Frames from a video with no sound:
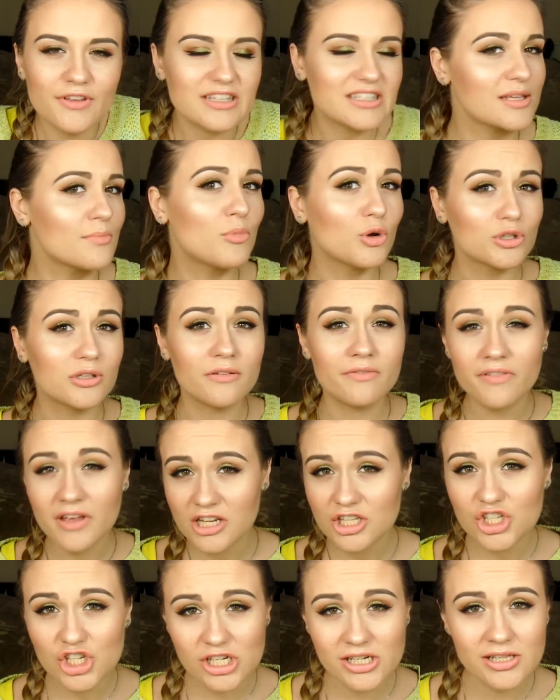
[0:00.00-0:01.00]
It's a
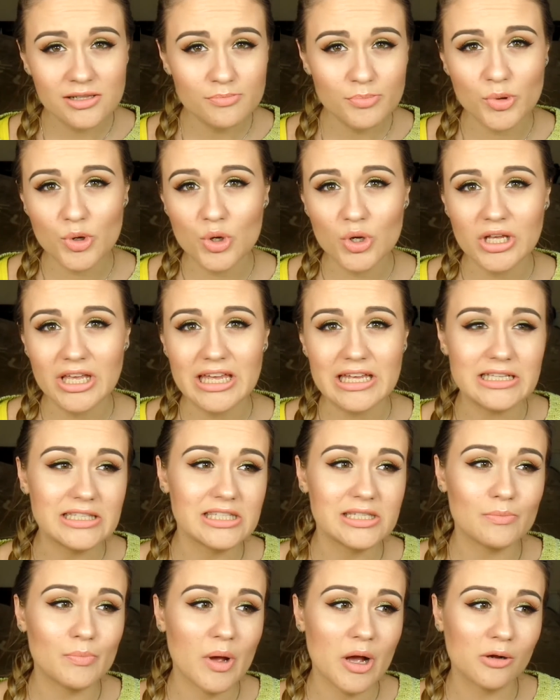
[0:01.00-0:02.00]
motivational book.
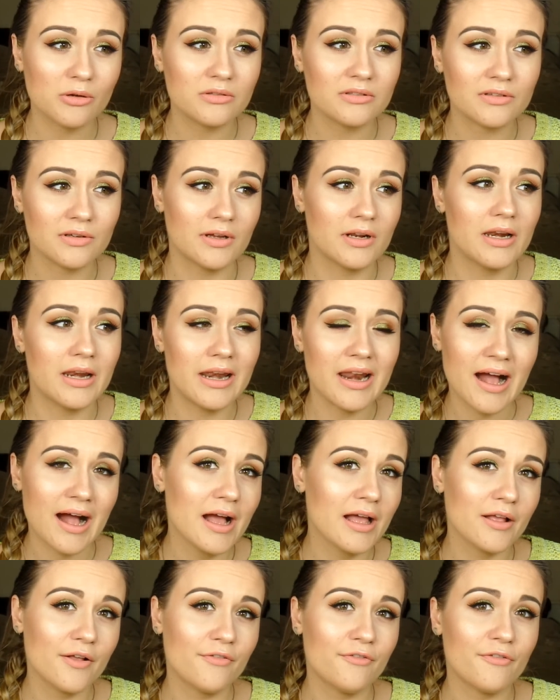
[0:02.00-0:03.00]
It's about
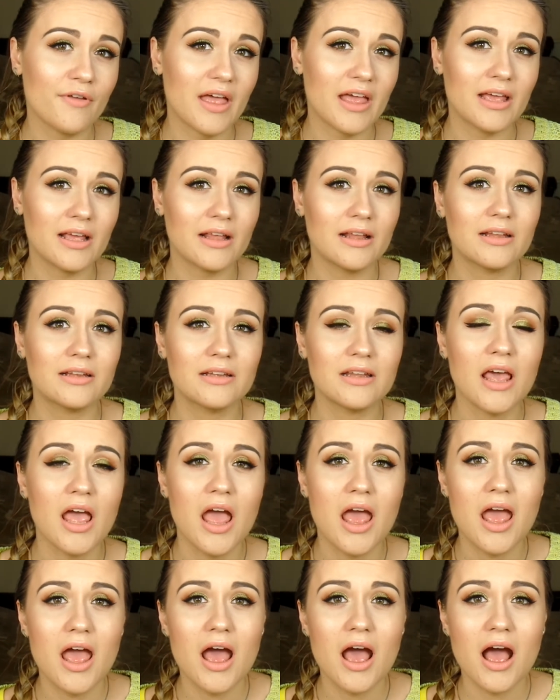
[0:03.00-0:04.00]
life and
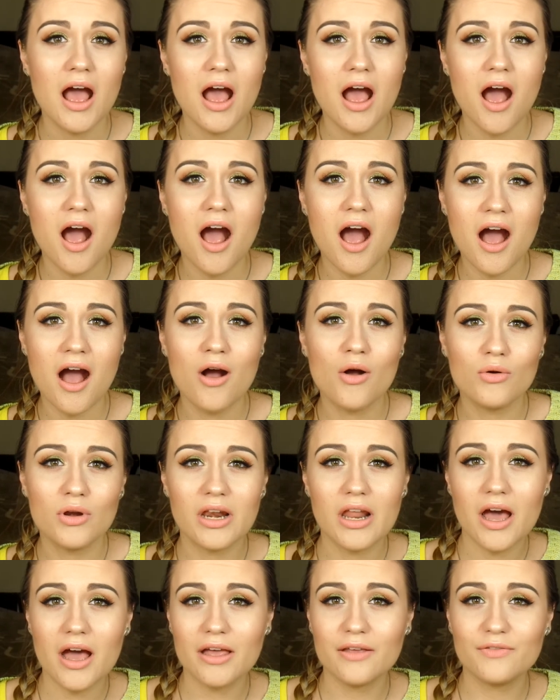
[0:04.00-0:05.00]
how
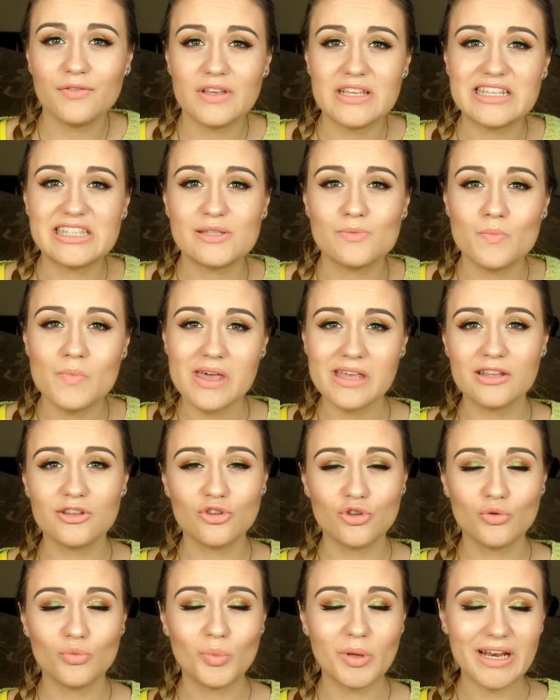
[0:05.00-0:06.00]
life is
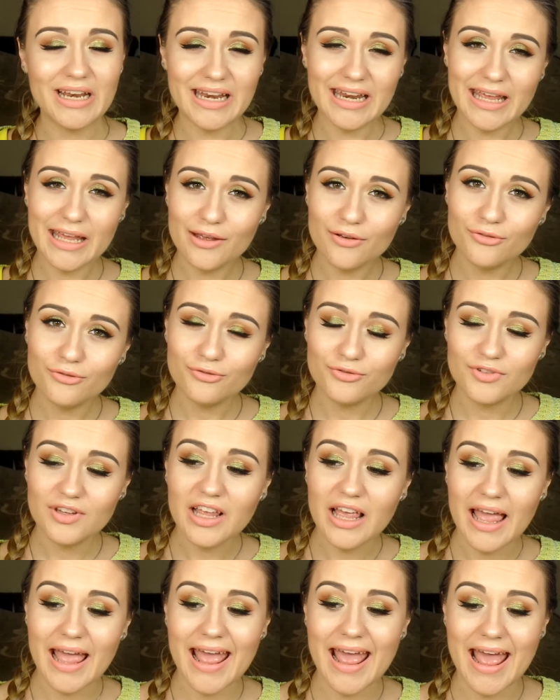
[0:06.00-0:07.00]
meant to be lived.